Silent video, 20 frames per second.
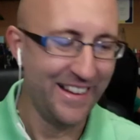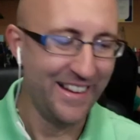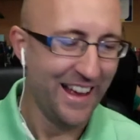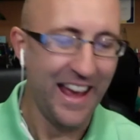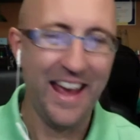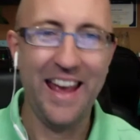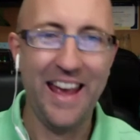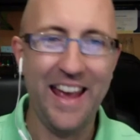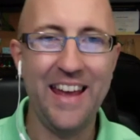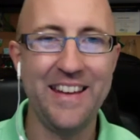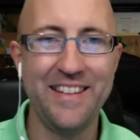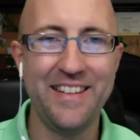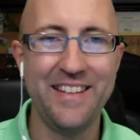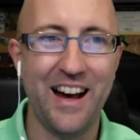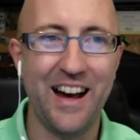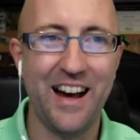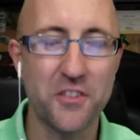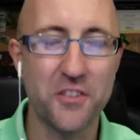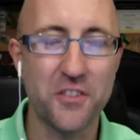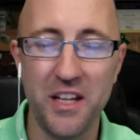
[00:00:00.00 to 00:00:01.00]
And I'll
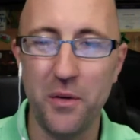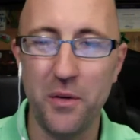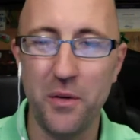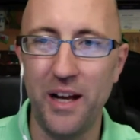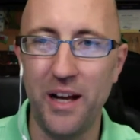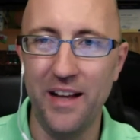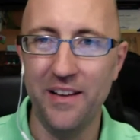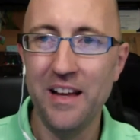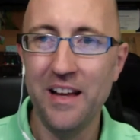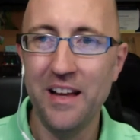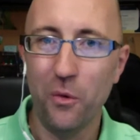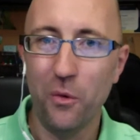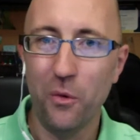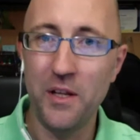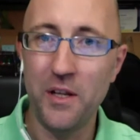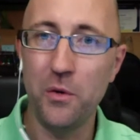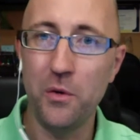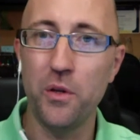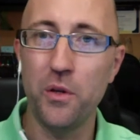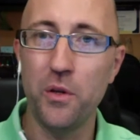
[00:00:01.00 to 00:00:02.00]
tell you what, when you
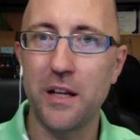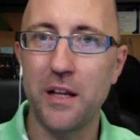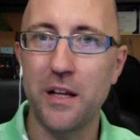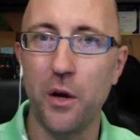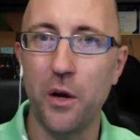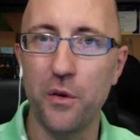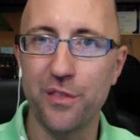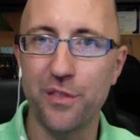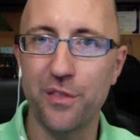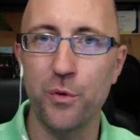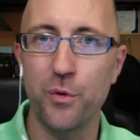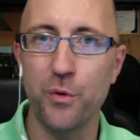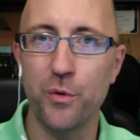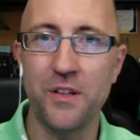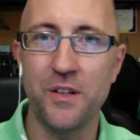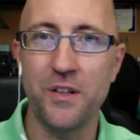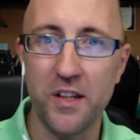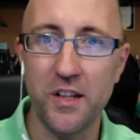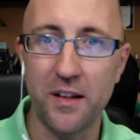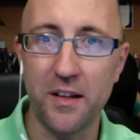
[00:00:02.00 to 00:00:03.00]
really go through and
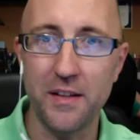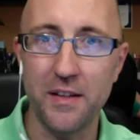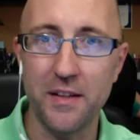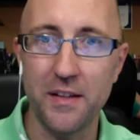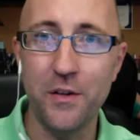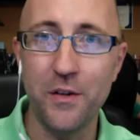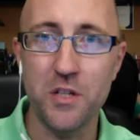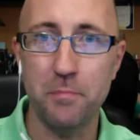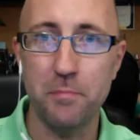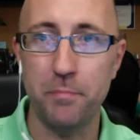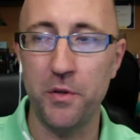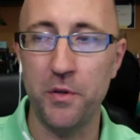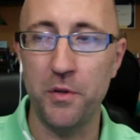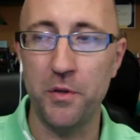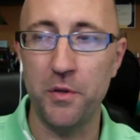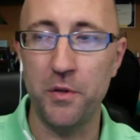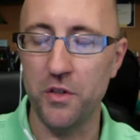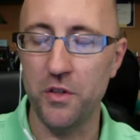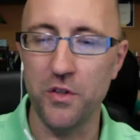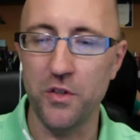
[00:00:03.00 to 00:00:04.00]
see the leadership
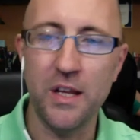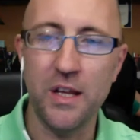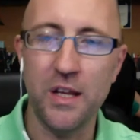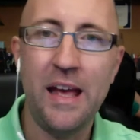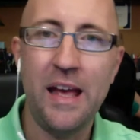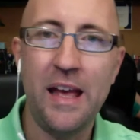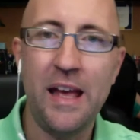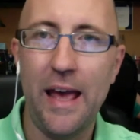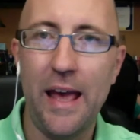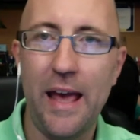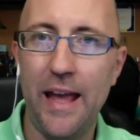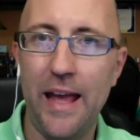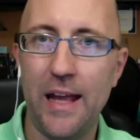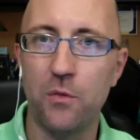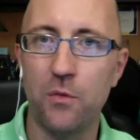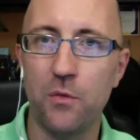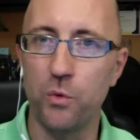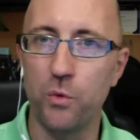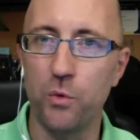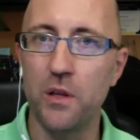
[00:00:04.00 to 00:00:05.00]
bonuses and
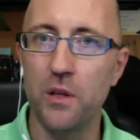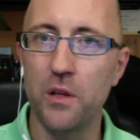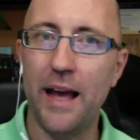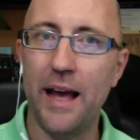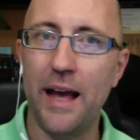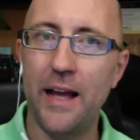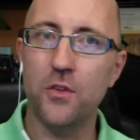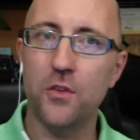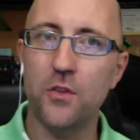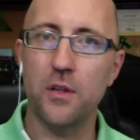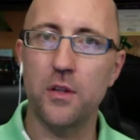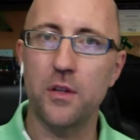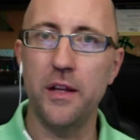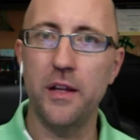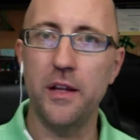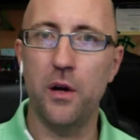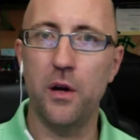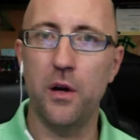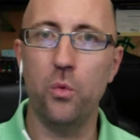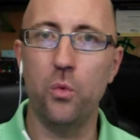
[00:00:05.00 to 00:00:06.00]
realize,
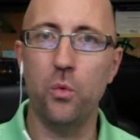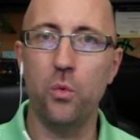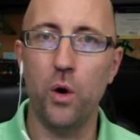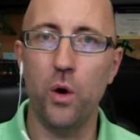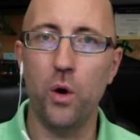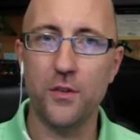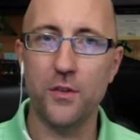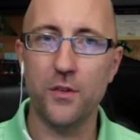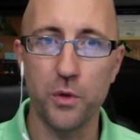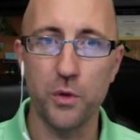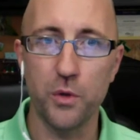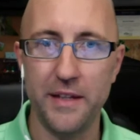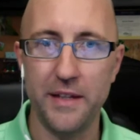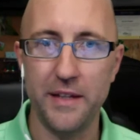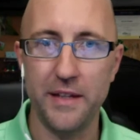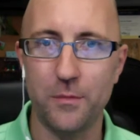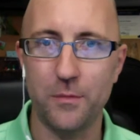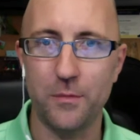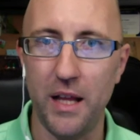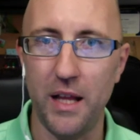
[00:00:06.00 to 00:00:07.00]
what's really
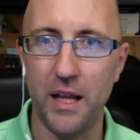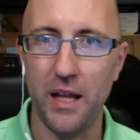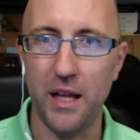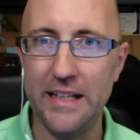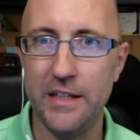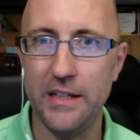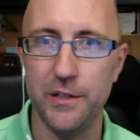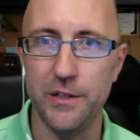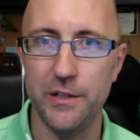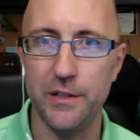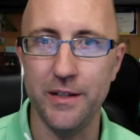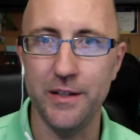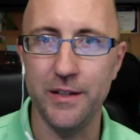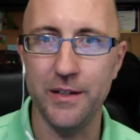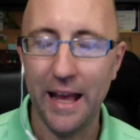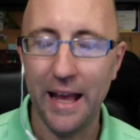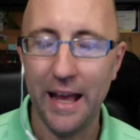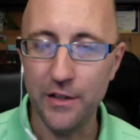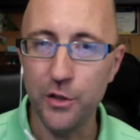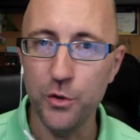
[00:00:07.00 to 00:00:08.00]
at play here
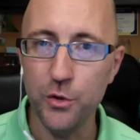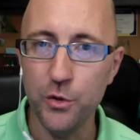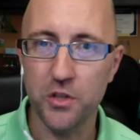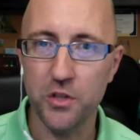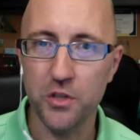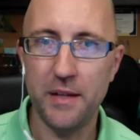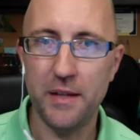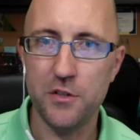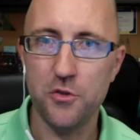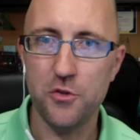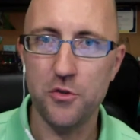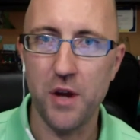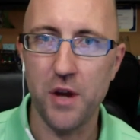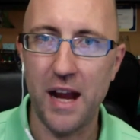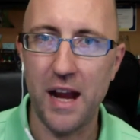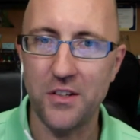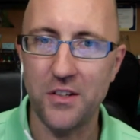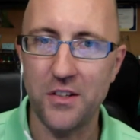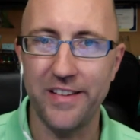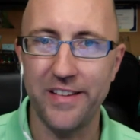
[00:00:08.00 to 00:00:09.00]
and who's going to be
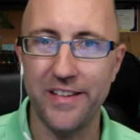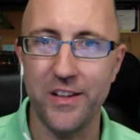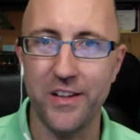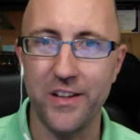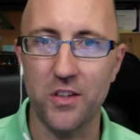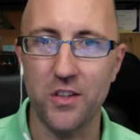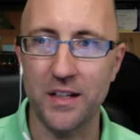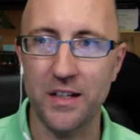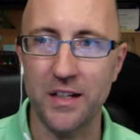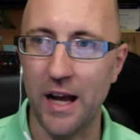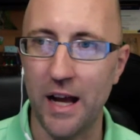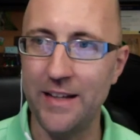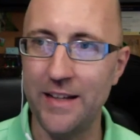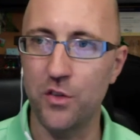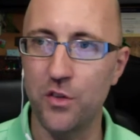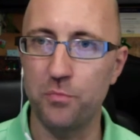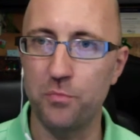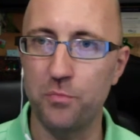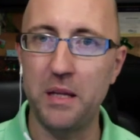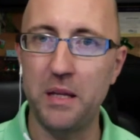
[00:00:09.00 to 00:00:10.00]
attracted to this and the kinds
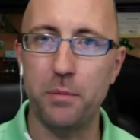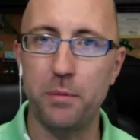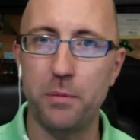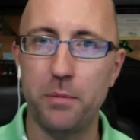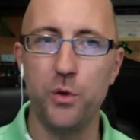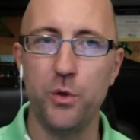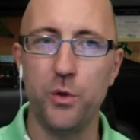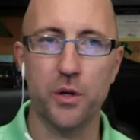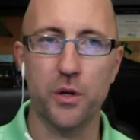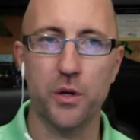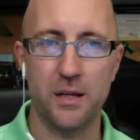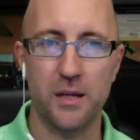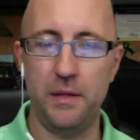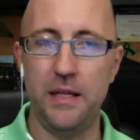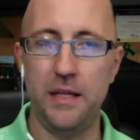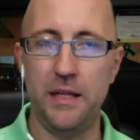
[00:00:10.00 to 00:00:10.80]
of people who are going to be